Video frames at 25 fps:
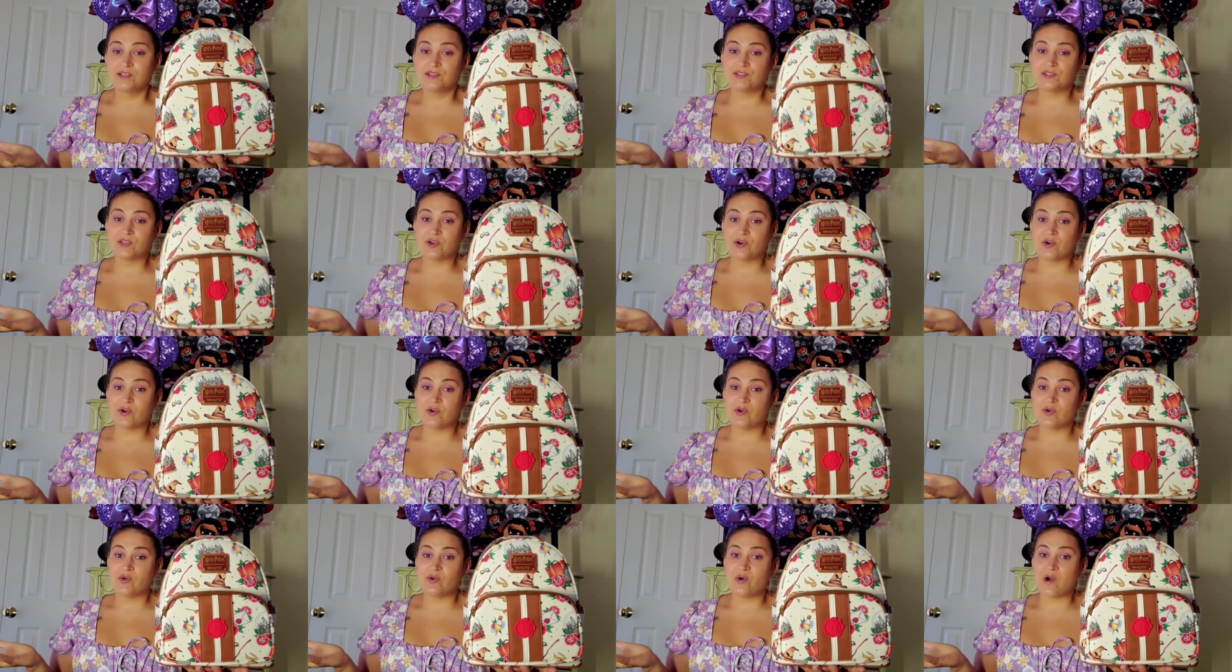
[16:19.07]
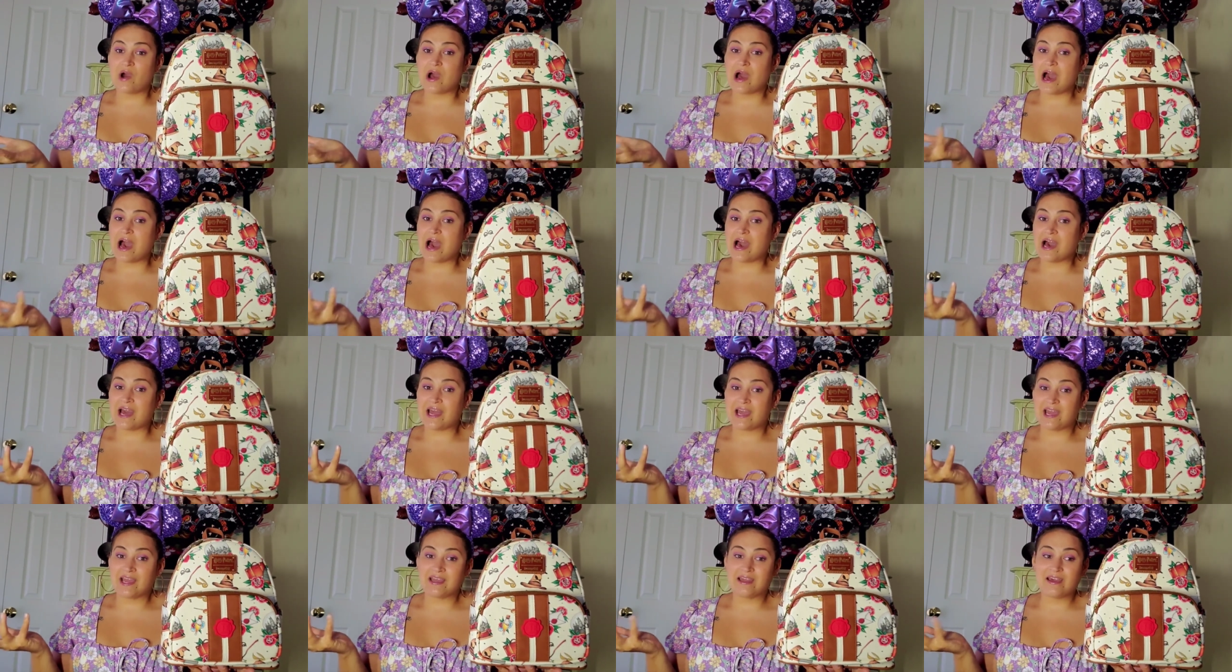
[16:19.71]
so
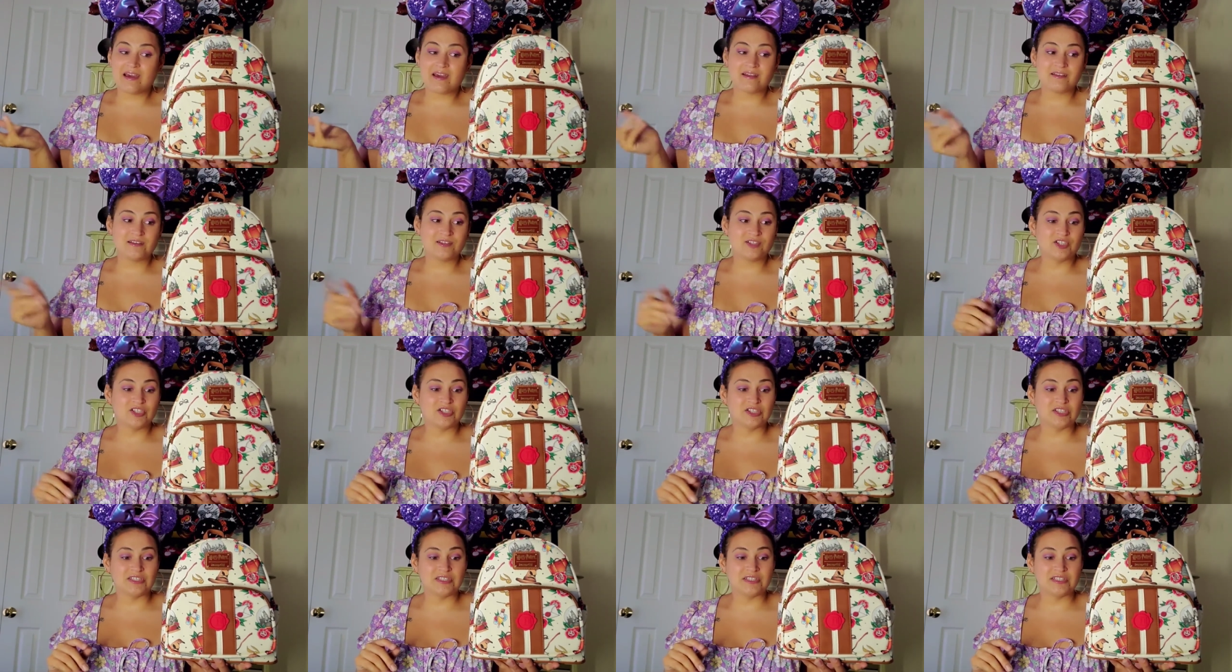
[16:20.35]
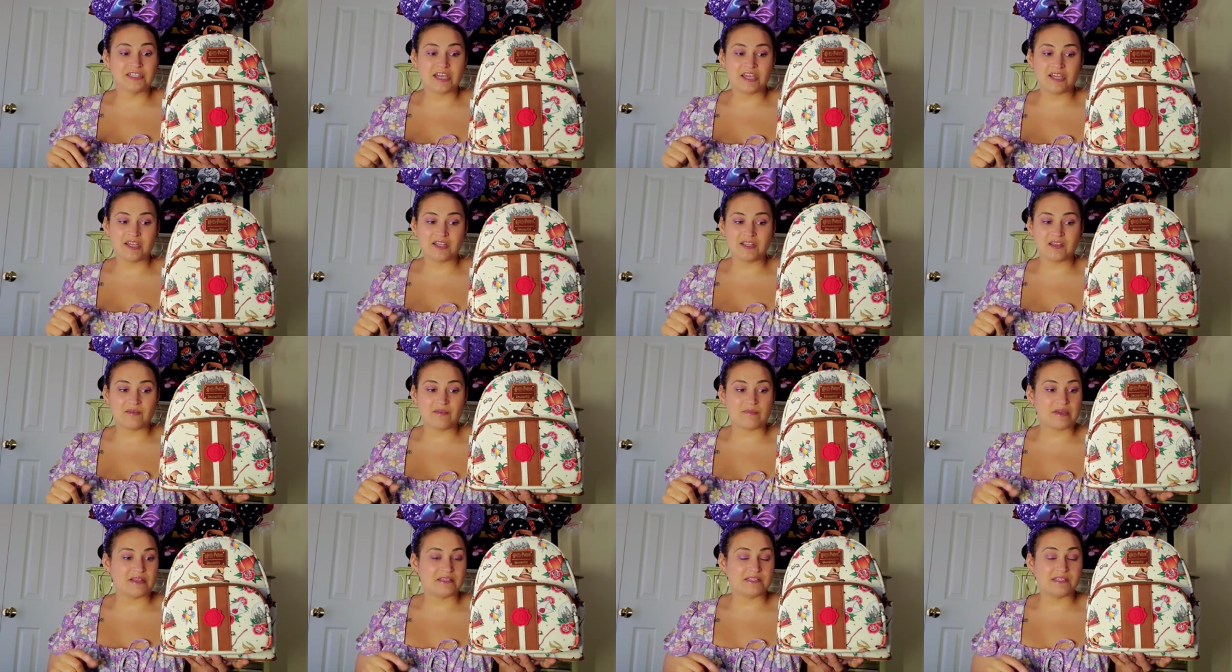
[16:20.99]
I kind of just take
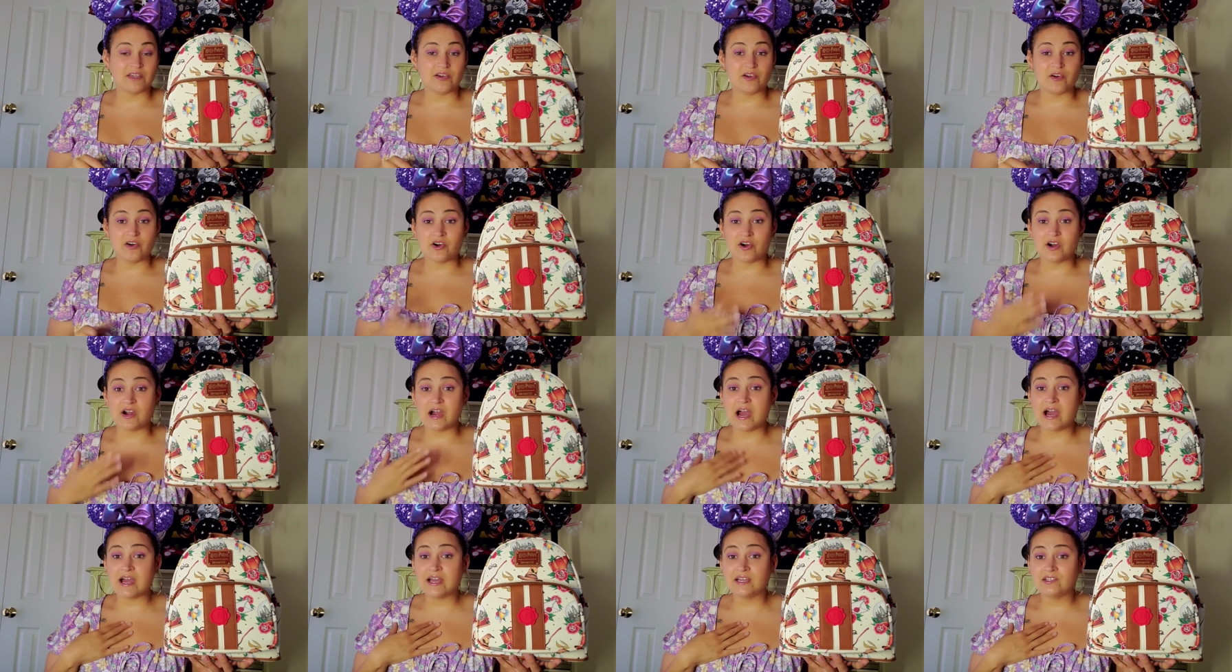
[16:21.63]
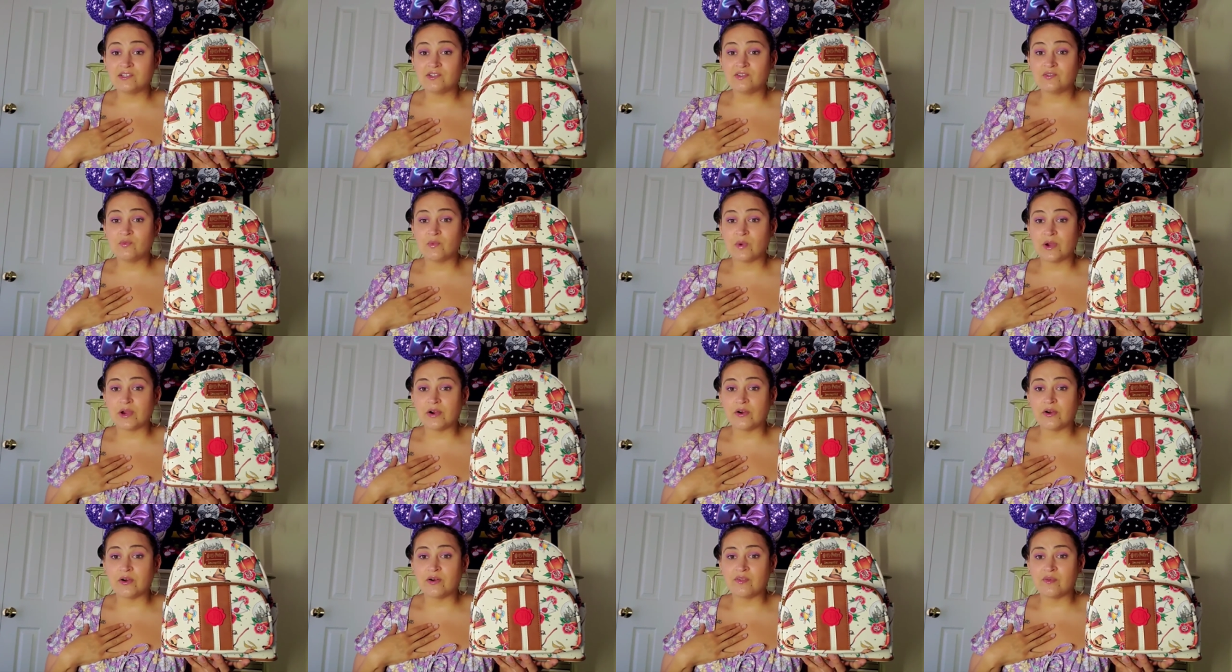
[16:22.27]
them as they are. I do
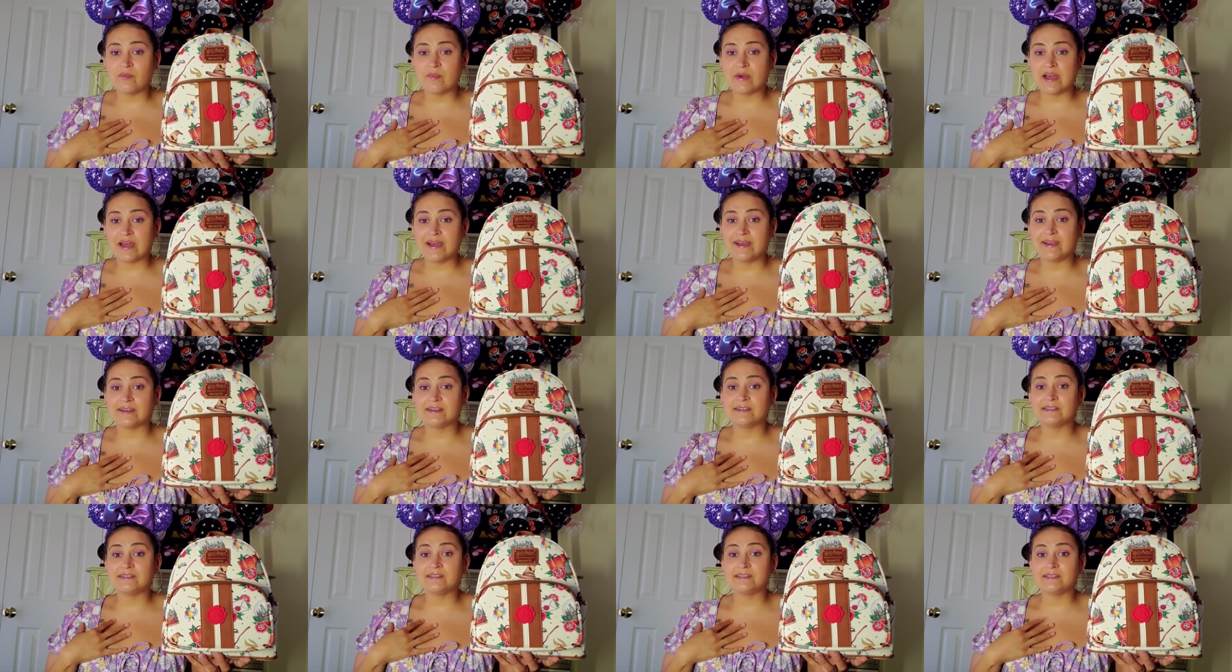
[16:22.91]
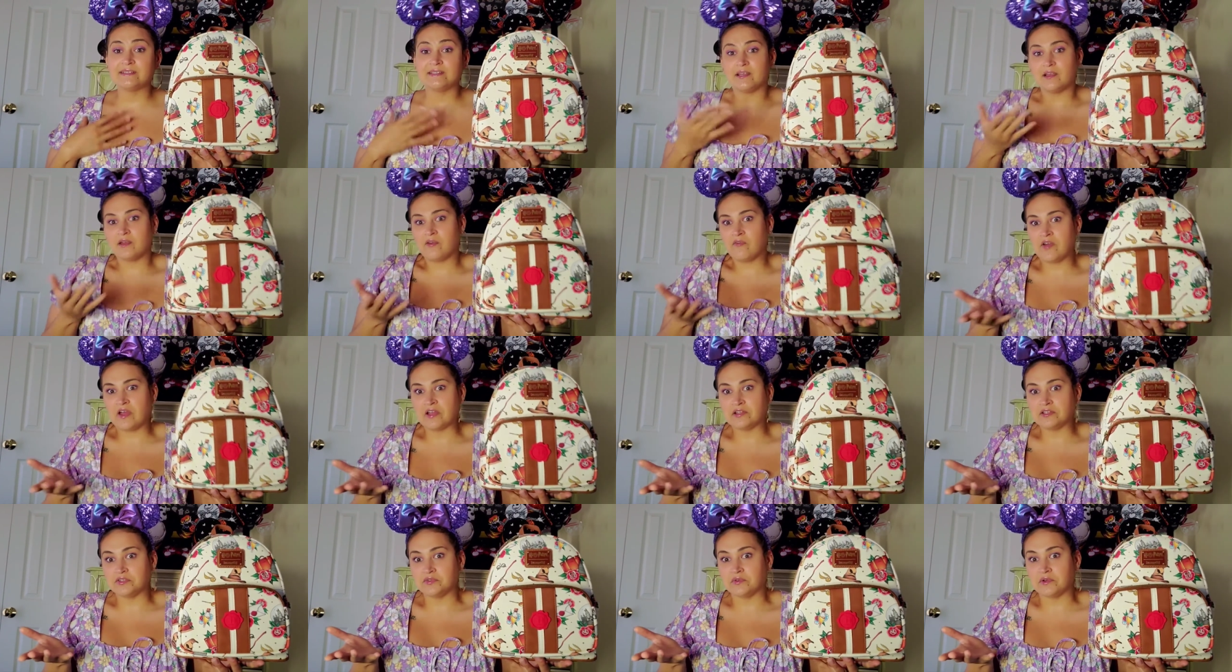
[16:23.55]
wear all the bags
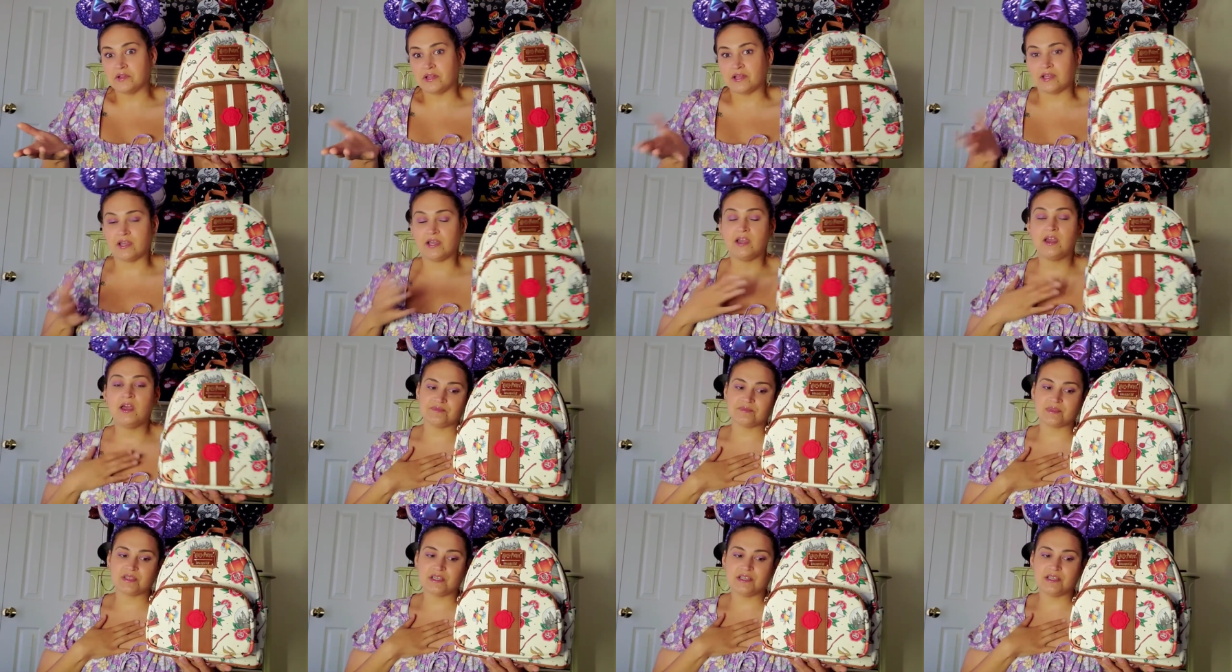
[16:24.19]
eventually.